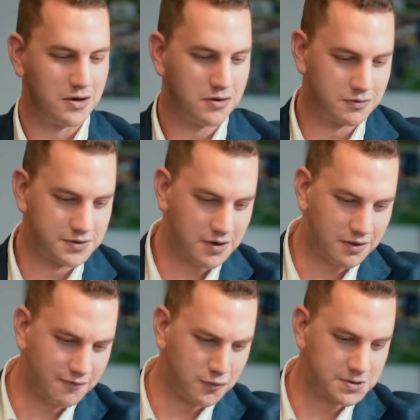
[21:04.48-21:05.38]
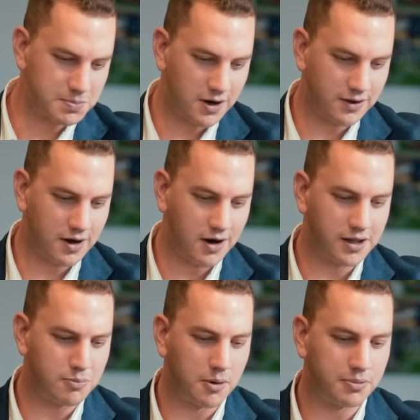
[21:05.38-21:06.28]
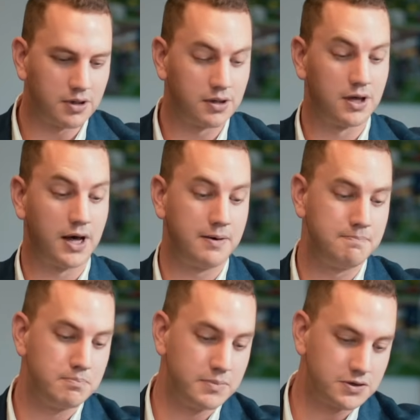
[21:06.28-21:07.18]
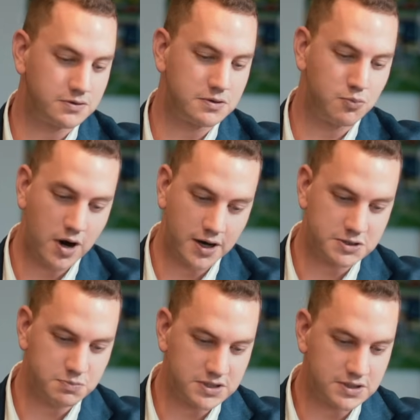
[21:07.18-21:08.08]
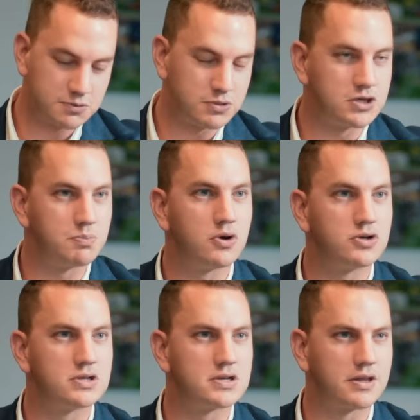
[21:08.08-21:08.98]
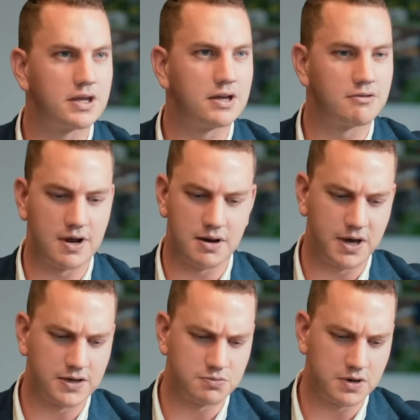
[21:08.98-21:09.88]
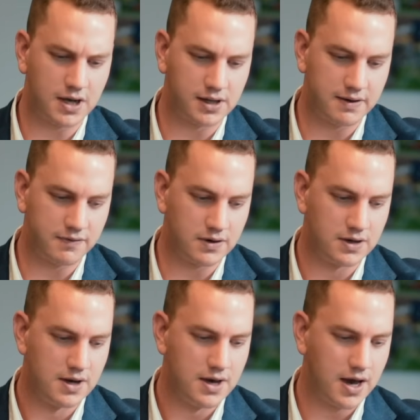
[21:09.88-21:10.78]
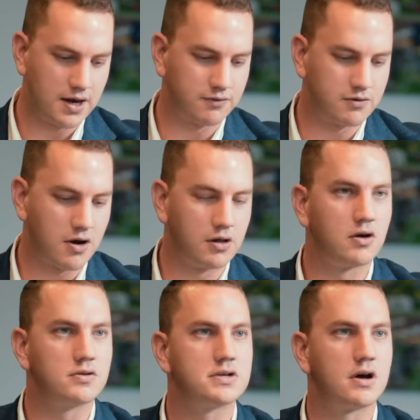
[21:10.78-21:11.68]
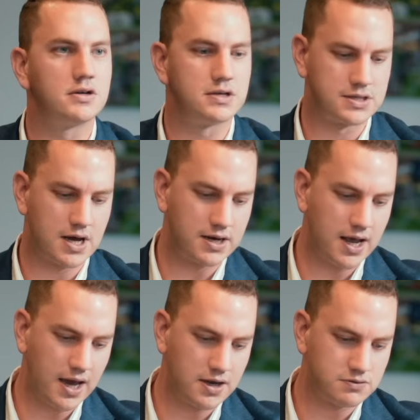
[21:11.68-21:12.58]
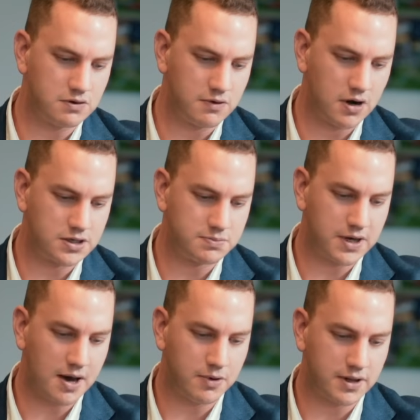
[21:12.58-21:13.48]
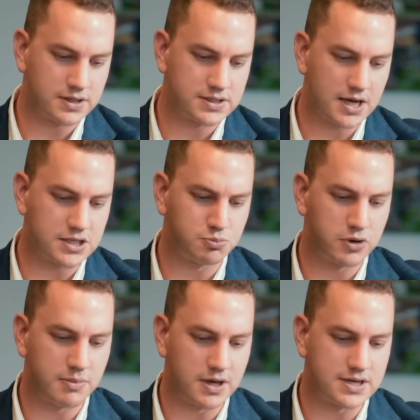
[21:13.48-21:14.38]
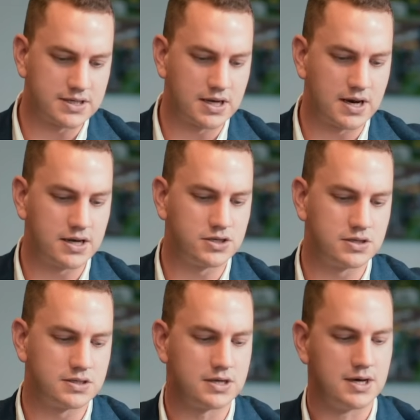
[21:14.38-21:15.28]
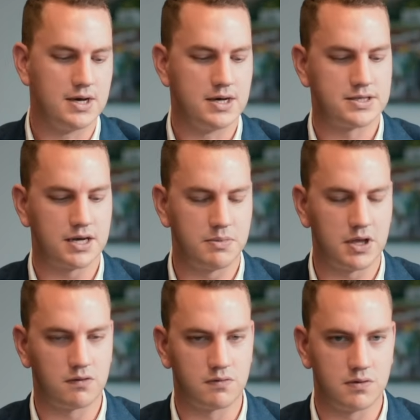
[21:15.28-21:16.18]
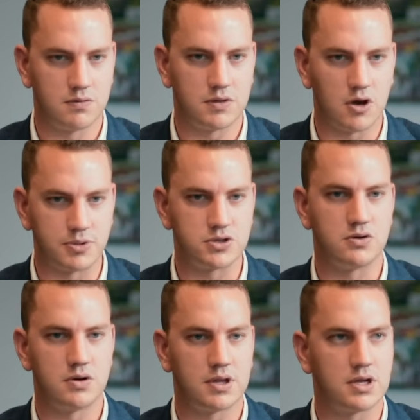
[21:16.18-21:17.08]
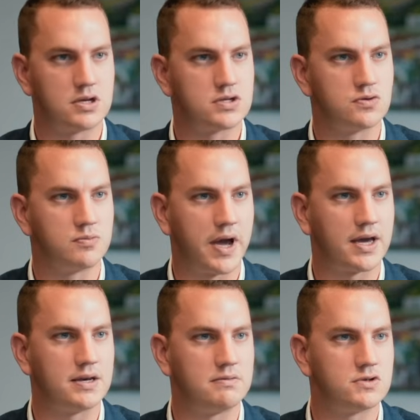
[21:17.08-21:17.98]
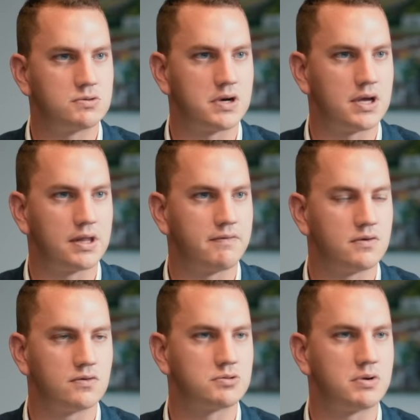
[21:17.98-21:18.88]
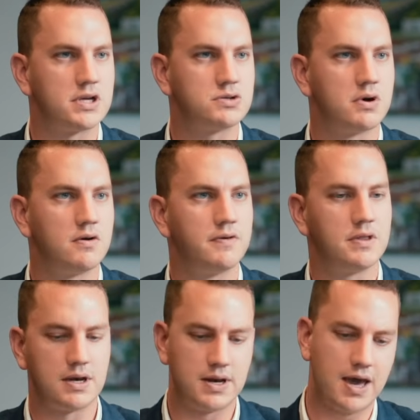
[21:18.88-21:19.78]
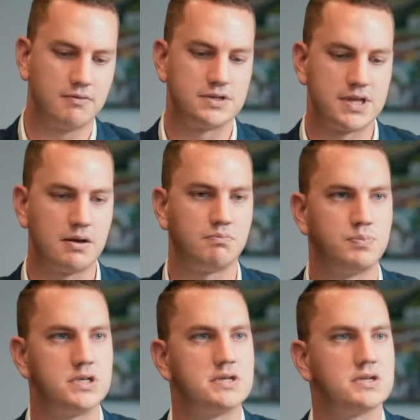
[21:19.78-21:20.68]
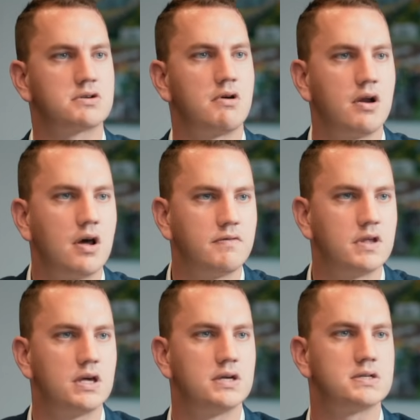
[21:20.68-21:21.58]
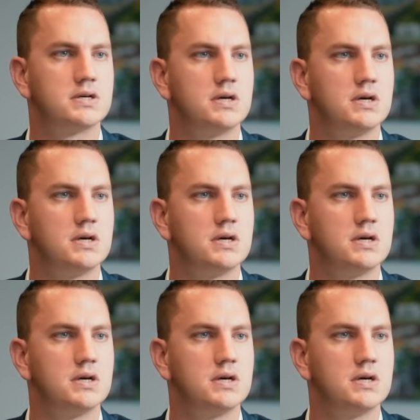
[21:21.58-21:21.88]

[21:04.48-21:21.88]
You're also the force behind the highly popular Mitchelton Wines business, which you purchased, I think, in around about 2011, and have grown alongside your son, Andrew Ryan, to become one of the state's premier destinations. Take me through the opportunity that you saw back in 2011 or 2012, and then how has that business grown over the years?